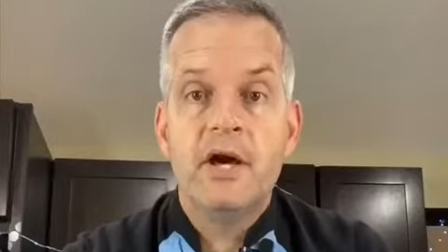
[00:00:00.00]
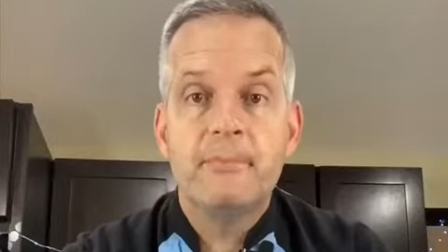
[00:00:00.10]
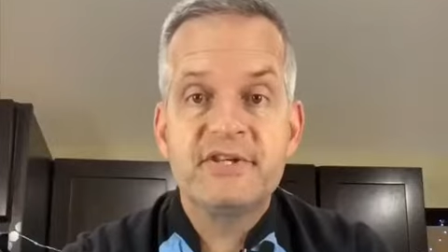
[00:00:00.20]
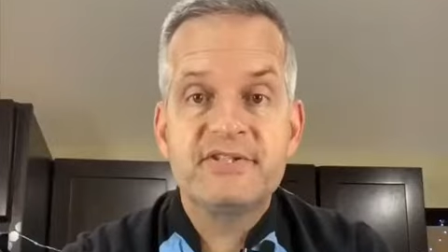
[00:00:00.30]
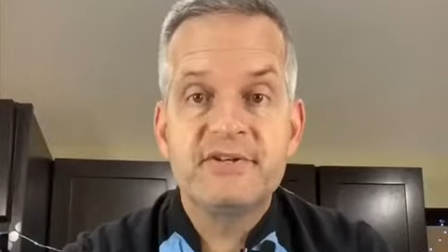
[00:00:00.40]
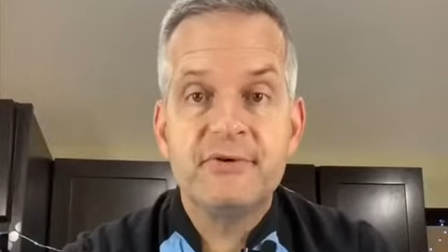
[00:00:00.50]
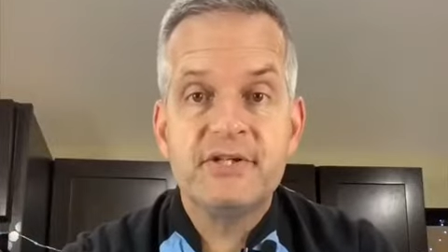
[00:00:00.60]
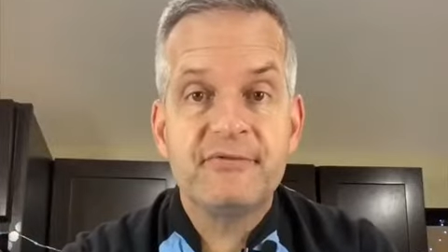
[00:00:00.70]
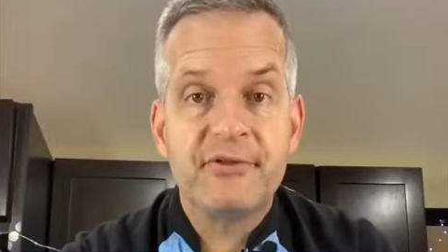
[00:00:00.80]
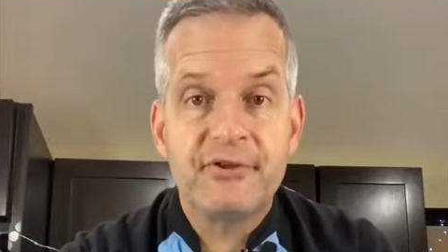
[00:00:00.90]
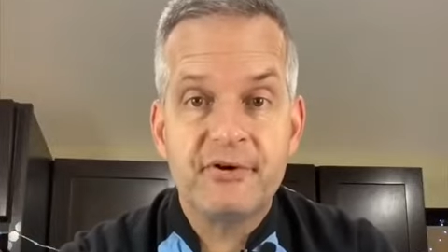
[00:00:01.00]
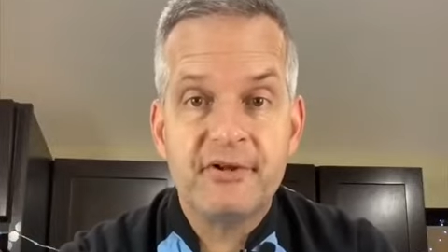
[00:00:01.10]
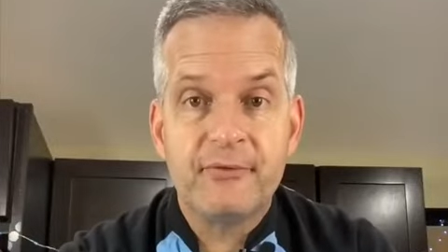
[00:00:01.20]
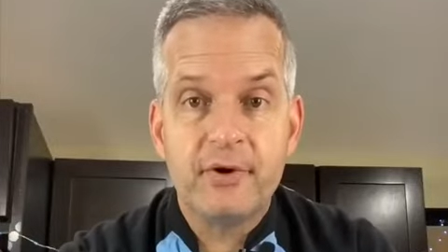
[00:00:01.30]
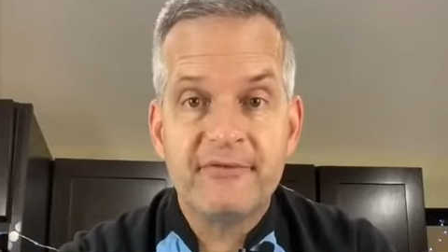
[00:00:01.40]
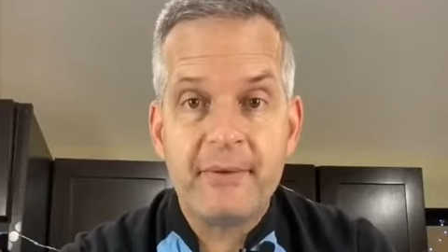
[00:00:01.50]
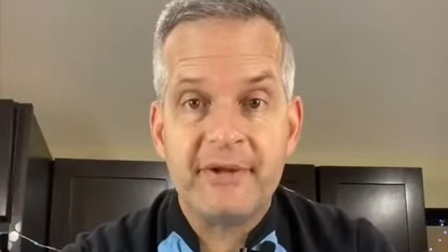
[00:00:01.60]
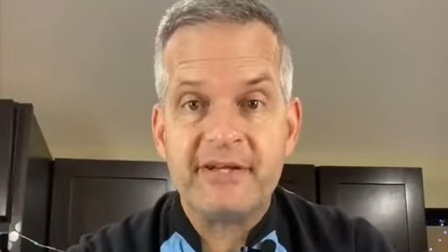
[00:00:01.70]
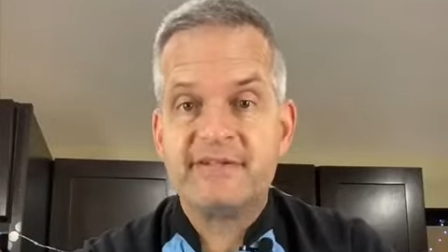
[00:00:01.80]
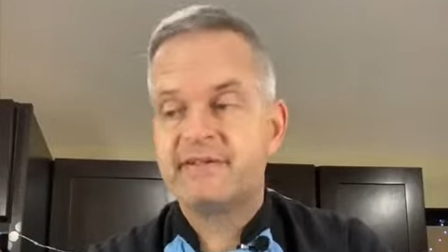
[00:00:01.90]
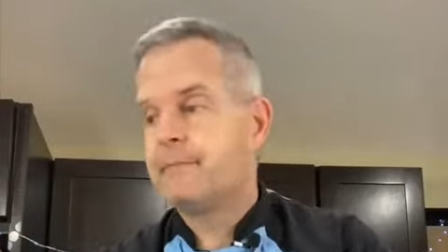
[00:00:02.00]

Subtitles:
put this in the freezer for 30 to 45 minutes.